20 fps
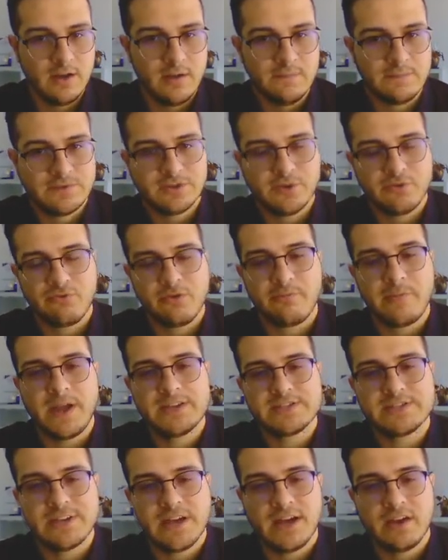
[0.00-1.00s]
So for
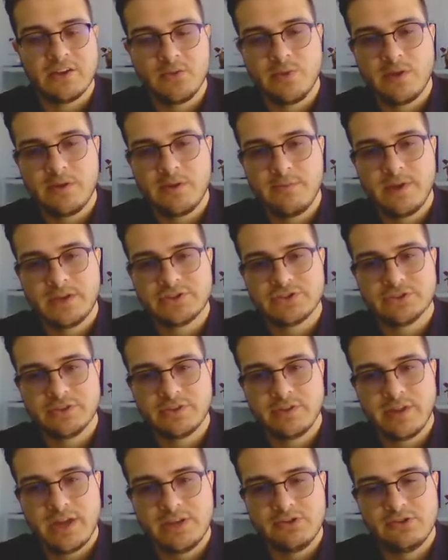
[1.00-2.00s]
page title, you want to make sure
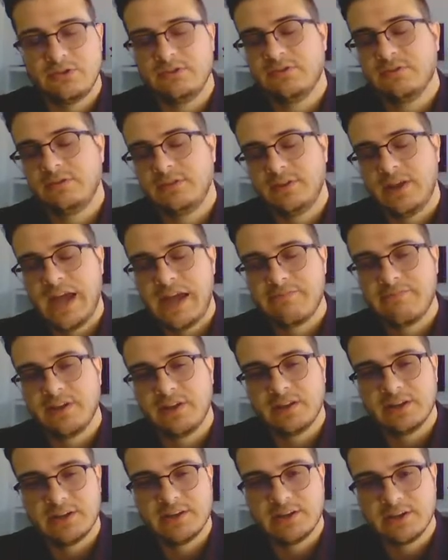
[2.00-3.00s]
that you have a
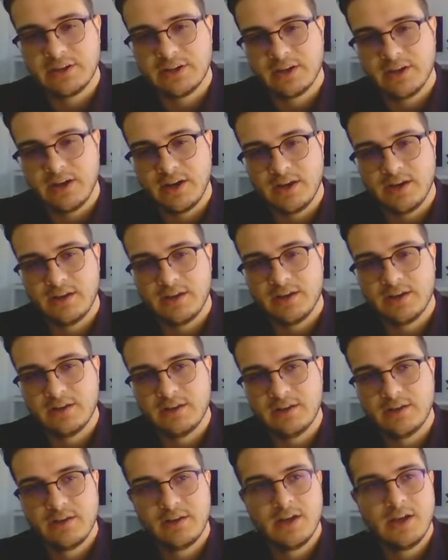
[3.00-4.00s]
clear
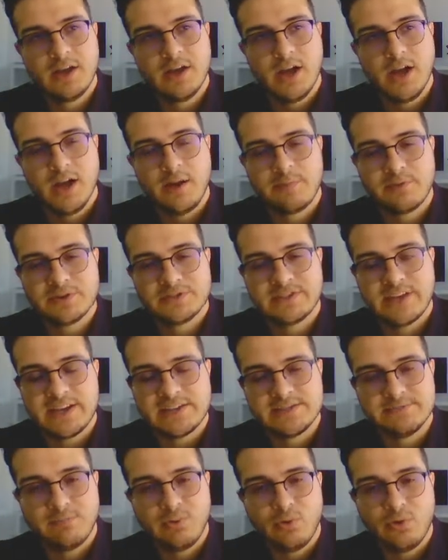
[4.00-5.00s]
and
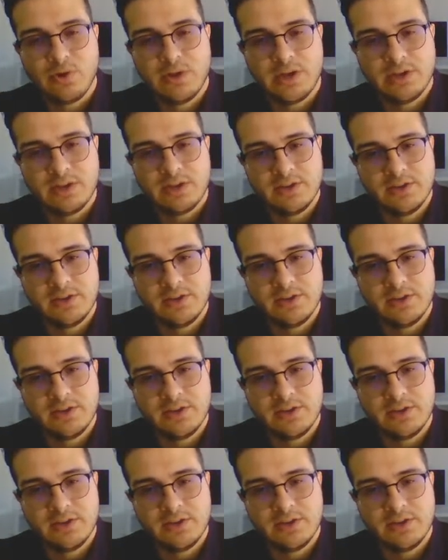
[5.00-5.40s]
precise point.